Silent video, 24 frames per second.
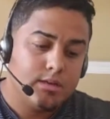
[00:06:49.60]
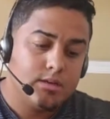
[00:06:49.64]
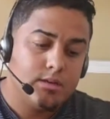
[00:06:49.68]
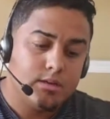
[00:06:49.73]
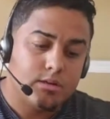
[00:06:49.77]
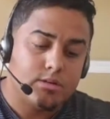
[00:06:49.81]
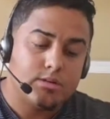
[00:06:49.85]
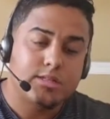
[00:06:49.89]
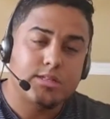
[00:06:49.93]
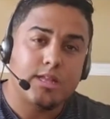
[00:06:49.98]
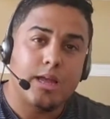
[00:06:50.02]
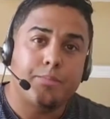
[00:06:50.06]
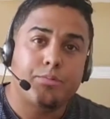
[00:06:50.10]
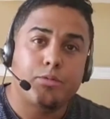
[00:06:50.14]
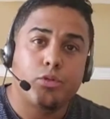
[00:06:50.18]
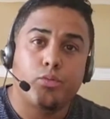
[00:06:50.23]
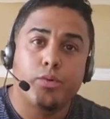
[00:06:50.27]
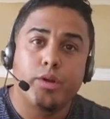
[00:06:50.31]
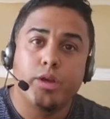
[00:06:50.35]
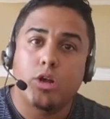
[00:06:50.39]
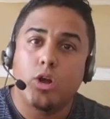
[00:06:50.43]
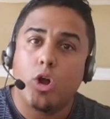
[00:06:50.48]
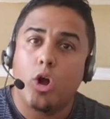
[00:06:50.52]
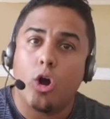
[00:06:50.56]
Step
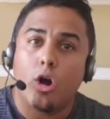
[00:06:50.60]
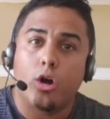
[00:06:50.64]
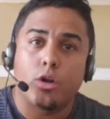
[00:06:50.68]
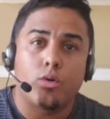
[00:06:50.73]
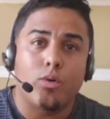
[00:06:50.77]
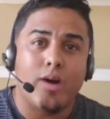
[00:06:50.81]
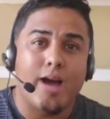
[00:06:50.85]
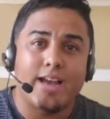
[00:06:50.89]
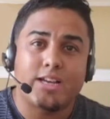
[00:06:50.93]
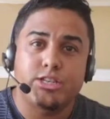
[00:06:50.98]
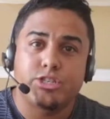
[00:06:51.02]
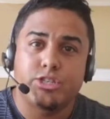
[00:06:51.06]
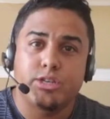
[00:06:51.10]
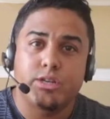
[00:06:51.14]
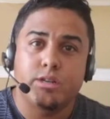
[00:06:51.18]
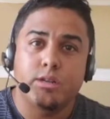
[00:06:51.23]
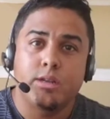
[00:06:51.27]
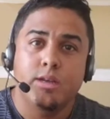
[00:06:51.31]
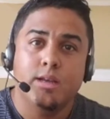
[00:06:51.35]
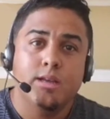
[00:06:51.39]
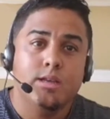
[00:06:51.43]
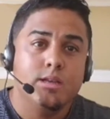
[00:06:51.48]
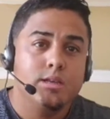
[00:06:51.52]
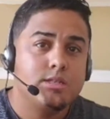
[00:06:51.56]
3, call to action.
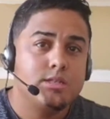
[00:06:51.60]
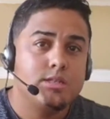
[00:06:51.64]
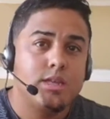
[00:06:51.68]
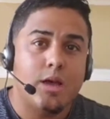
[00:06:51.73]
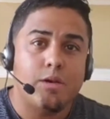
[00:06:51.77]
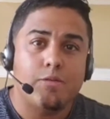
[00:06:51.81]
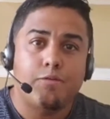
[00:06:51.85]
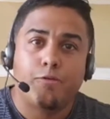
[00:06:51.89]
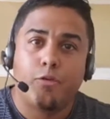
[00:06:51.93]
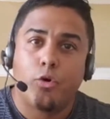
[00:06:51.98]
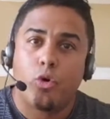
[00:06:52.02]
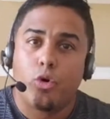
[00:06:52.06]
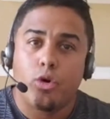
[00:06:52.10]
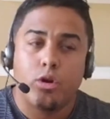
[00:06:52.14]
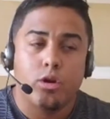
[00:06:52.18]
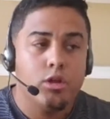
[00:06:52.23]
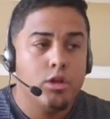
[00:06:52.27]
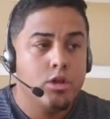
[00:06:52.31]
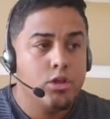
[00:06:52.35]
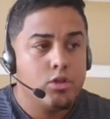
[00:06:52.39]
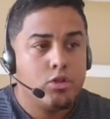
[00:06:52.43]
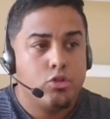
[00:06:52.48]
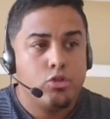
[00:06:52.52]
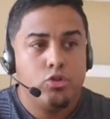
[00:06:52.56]
Step 4,
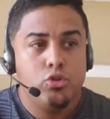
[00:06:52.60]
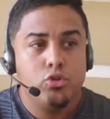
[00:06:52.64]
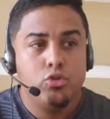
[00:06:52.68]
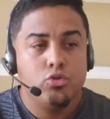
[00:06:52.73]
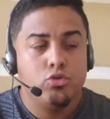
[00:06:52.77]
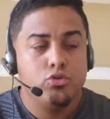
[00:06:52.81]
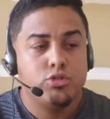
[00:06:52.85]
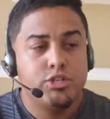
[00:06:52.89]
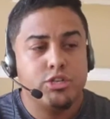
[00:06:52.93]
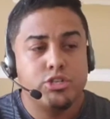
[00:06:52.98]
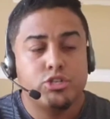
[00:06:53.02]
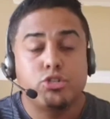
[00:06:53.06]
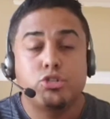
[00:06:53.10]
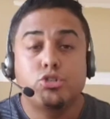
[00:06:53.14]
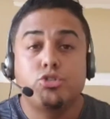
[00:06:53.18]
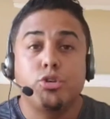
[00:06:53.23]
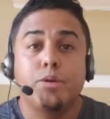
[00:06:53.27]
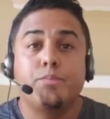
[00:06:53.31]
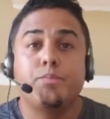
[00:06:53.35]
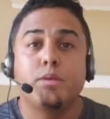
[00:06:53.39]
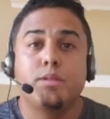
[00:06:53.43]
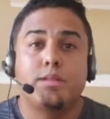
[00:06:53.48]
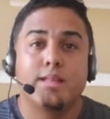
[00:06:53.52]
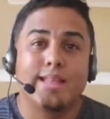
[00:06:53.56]
you
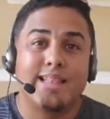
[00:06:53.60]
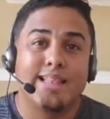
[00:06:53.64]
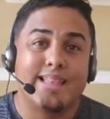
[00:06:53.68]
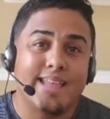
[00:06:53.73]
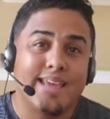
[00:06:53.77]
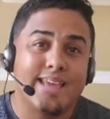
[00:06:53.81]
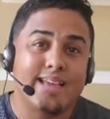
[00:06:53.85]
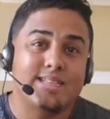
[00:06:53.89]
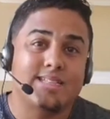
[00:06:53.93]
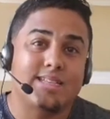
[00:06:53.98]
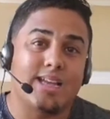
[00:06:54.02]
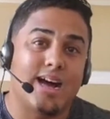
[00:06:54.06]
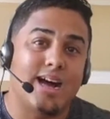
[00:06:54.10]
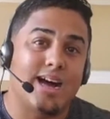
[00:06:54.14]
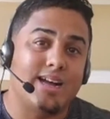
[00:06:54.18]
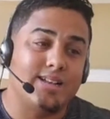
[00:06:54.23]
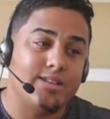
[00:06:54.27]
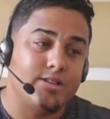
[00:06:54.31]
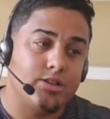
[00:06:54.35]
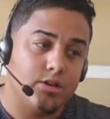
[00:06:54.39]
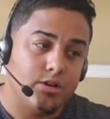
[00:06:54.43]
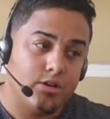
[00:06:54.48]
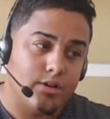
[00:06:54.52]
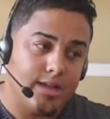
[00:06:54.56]
distribute the links
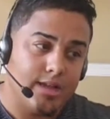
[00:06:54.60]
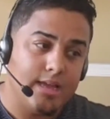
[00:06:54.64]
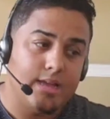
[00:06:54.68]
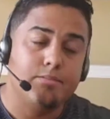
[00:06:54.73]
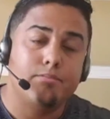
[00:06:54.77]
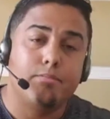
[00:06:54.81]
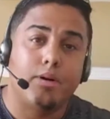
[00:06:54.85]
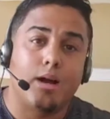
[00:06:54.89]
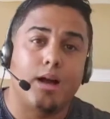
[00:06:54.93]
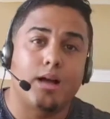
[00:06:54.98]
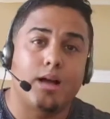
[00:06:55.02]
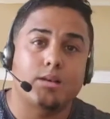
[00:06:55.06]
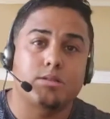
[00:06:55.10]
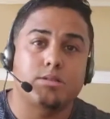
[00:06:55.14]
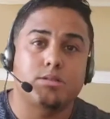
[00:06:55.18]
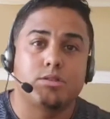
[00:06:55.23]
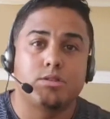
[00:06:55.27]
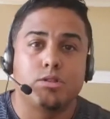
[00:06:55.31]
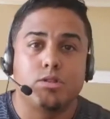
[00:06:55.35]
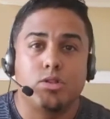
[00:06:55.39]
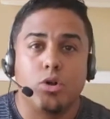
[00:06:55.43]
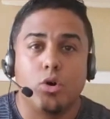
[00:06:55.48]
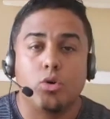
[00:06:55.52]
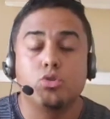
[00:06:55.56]
on your inbox
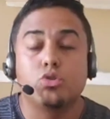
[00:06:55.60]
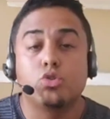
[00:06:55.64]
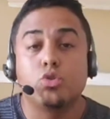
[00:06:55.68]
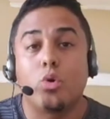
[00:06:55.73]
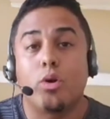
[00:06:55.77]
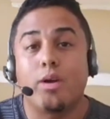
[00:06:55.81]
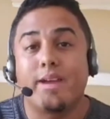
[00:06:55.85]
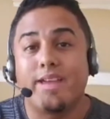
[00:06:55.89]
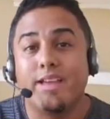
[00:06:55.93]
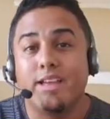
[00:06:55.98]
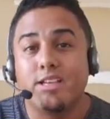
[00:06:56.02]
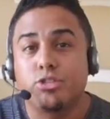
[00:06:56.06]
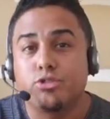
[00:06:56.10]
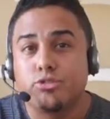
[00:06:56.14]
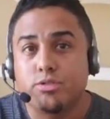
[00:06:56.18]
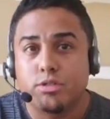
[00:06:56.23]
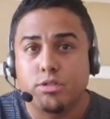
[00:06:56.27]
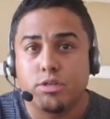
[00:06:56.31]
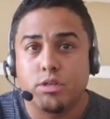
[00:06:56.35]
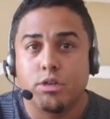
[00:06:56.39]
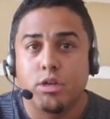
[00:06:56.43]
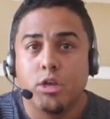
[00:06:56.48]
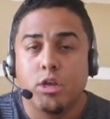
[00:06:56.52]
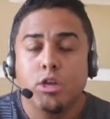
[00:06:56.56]
to those who are
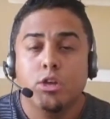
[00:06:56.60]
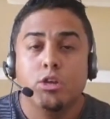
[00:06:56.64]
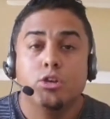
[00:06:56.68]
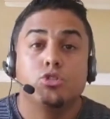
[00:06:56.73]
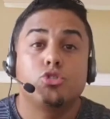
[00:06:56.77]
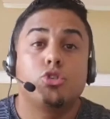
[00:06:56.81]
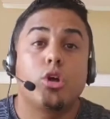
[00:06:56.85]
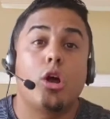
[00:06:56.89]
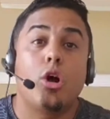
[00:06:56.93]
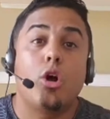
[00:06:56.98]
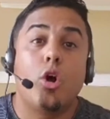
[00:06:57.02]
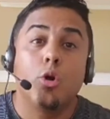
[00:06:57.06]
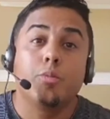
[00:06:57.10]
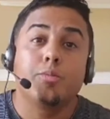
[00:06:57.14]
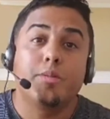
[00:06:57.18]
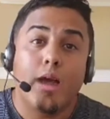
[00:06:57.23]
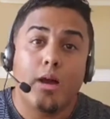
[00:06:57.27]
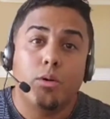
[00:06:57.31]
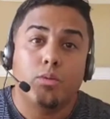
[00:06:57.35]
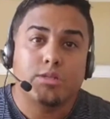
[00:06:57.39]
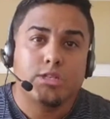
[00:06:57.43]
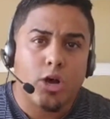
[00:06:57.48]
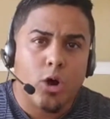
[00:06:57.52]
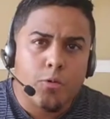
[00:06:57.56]
interested. So I hope
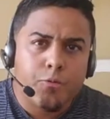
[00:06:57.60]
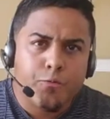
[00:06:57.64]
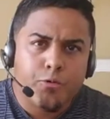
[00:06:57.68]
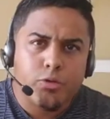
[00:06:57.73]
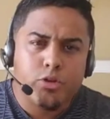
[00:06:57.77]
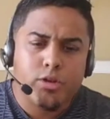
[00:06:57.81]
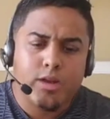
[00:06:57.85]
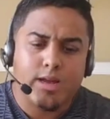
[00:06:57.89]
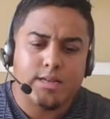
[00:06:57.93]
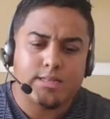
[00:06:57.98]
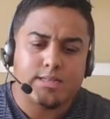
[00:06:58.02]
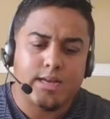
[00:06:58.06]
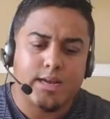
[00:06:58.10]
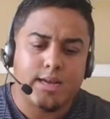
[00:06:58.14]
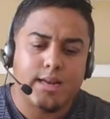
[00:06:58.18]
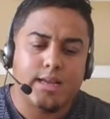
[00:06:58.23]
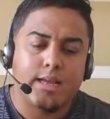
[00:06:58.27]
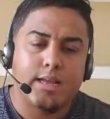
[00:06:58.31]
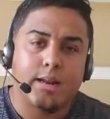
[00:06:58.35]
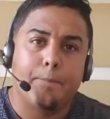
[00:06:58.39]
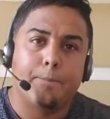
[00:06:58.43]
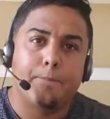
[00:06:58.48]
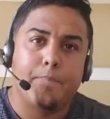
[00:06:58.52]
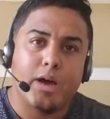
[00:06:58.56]
that was helpful. You guys kind of
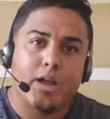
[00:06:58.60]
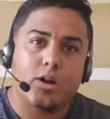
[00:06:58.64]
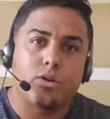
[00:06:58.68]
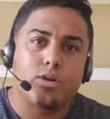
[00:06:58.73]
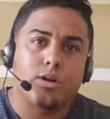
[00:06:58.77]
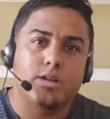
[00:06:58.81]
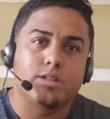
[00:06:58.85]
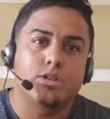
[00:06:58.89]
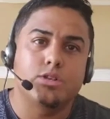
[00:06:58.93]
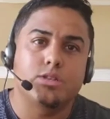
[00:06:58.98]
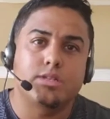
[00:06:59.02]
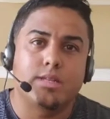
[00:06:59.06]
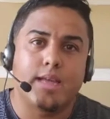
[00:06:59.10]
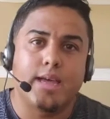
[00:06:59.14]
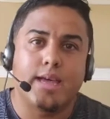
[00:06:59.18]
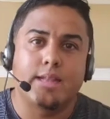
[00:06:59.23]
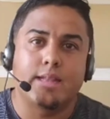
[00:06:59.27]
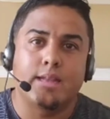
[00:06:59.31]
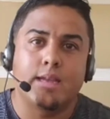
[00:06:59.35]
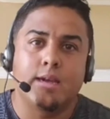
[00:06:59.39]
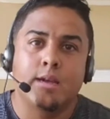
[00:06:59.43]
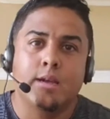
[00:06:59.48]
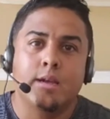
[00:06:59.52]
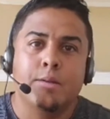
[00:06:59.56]
get a better
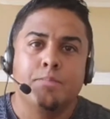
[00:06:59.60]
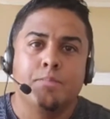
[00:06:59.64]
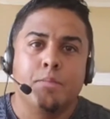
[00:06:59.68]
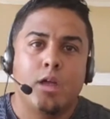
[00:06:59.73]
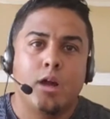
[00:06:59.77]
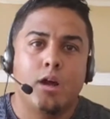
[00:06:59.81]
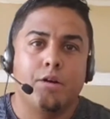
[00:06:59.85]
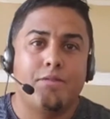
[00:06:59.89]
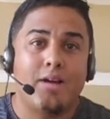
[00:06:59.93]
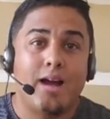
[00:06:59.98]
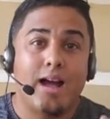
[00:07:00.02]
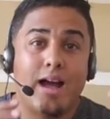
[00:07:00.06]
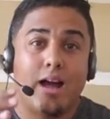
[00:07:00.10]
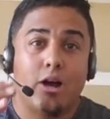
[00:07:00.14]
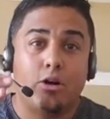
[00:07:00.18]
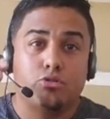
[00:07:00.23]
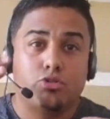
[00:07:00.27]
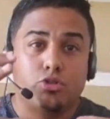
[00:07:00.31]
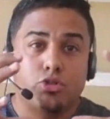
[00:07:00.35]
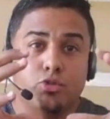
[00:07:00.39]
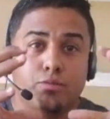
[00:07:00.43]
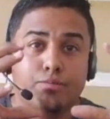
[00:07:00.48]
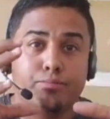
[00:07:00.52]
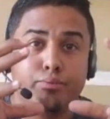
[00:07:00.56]
understanding of how
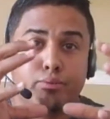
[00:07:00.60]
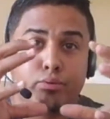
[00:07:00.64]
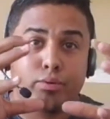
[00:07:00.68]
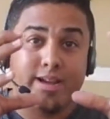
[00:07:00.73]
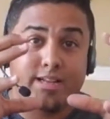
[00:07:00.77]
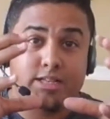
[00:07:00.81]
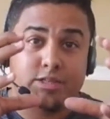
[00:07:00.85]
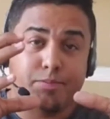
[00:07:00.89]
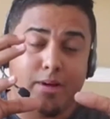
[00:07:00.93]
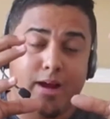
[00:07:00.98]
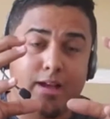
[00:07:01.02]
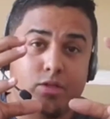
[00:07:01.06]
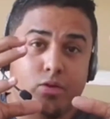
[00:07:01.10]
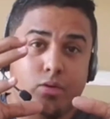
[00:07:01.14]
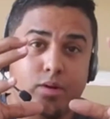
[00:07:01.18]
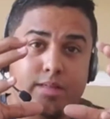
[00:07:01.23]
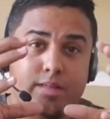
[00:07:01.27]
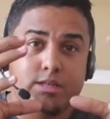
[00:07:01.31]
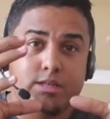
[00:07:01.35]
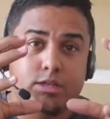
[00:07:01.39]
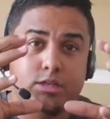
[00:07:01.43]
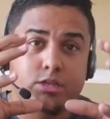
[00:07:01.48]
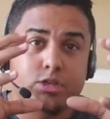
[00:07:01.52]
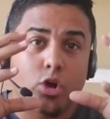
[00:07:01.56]
to bridge. By the way,
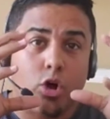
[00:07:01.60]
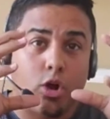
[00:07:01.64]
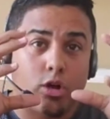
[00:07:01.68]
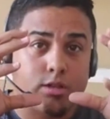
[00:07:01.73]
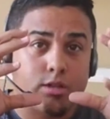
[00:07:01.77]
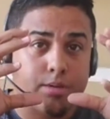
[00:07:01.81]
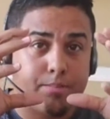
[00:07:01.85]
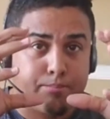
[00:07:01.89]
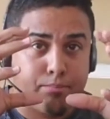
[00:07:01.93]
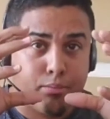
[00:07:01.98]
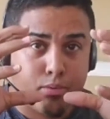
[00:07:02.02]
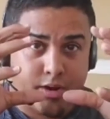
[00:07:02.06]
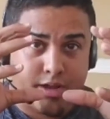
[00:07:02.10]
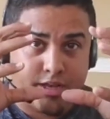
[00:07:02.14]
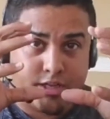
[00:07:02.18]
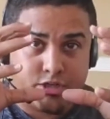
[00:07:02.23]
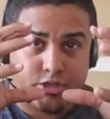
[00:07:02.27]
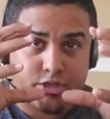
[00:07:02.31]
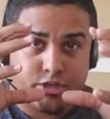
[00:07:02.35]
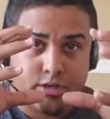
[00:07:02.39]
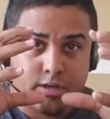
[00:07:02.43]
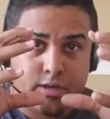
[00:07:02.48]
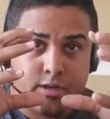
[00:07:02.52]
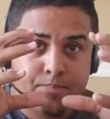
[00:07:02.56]
is called a
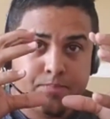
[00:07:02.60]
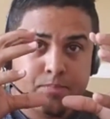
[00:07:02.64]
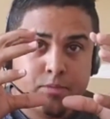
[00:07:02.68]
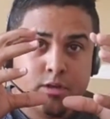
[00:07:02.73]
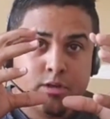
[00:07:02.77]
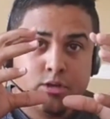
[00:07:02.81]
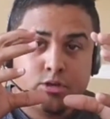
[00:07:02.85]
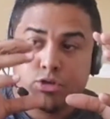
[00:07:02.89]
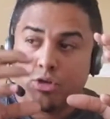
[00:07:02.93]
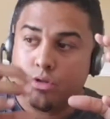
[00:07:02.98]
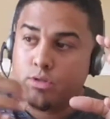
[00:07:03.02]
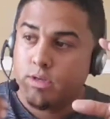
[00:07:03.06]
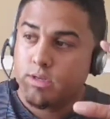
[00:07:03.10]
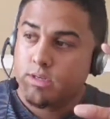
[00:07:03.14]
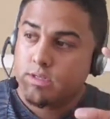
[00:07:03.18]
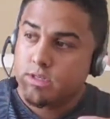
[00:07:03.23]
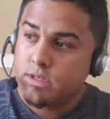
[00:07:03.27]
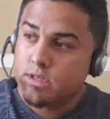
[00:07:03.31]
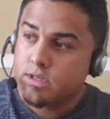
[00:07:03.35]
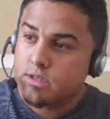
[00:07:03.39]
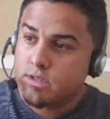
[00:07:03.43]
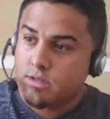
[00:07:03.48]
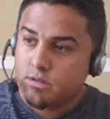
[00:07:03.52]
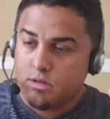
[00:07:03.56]
bridge. So this
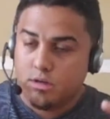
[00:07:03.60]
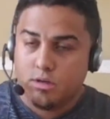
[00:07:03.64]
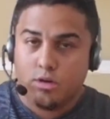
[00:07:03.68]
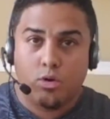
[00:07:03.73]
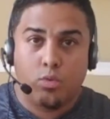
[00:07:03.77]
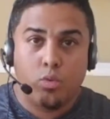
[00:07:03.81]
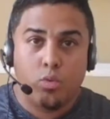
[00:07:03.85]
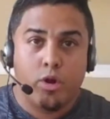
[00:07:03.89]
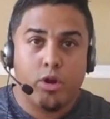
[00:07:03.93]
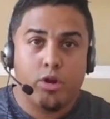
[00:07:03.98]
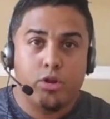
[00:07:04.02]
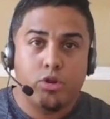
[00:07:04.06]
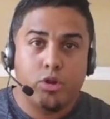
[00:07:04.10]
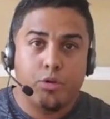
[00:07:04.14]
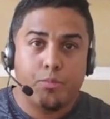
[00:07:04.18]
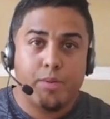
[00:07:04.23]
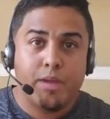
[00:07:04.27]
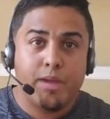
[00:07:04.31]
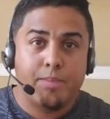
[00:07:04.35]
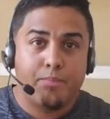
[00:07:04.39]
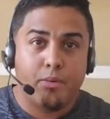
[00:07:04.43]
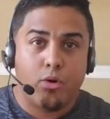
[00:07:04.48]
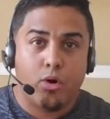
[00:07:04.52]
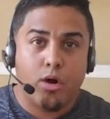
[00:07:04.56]
is, where your
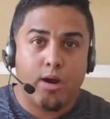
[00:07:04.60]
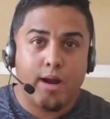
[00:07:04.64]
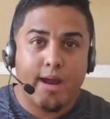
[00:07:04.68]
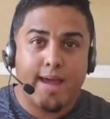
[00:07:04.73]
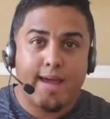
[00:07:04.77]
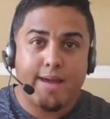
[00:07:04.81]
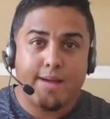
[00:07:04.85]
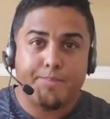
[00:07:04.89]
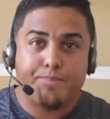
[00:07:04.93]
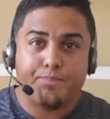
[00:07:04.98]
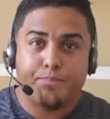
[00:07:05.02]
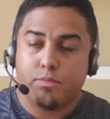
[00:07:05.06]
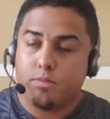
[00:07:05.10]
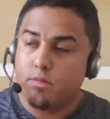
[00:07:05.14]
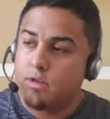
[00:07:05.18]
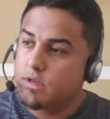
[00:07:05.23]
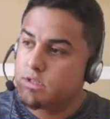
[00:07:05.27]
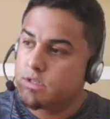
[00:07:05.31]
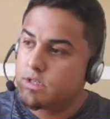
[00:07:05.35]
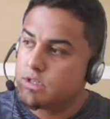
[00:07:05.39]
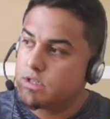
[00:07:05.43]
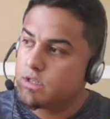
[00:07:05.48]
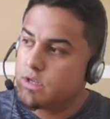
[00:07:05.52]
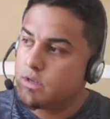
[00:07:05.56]
people are at.
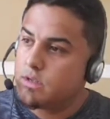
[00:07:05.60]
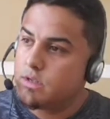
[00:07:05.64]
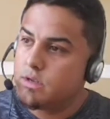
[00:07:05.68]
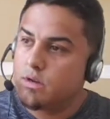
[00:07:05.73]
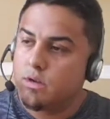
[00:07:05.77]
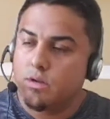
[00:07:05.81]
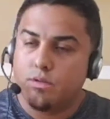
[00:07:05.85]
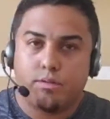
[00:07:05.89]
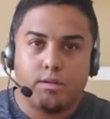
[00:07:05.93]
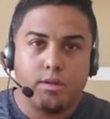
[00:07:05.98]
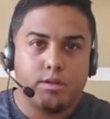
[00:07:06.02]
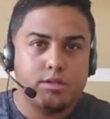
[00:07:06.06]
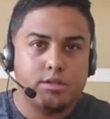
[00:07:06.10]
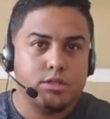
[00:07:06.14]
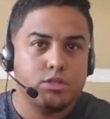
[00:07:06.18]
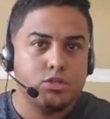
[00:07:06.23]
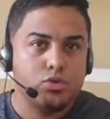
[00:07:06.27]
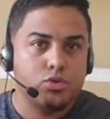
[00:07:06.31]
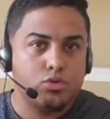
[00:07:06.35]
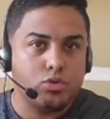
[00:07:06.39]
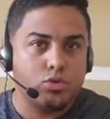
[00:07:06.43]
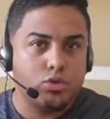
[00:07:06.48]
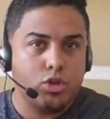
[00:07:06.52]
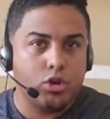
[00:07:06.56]
This is this
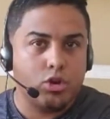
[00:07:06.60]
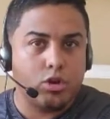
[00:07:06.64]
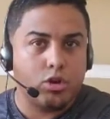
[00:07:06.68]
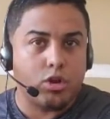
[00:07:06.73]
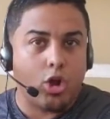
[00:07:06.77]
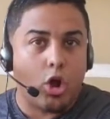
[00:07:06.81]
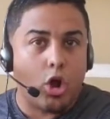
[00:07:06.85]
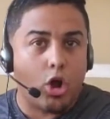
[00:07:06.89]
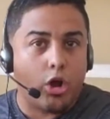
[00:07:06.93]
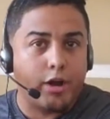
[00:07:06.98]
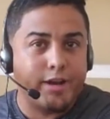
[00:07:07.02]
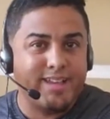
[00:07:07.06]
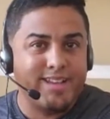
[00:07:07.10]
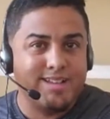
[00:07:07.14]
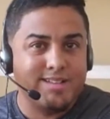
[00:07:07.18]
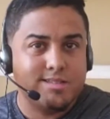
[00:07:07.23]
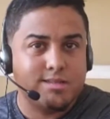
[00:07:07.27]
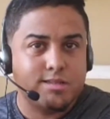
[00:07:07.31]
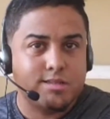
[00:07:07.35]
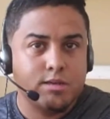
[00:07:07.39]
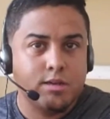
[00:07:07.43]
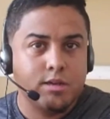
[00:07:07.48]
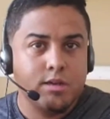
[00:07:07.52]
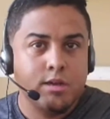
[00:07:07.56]
is your
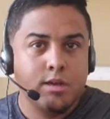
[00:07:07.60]
audience.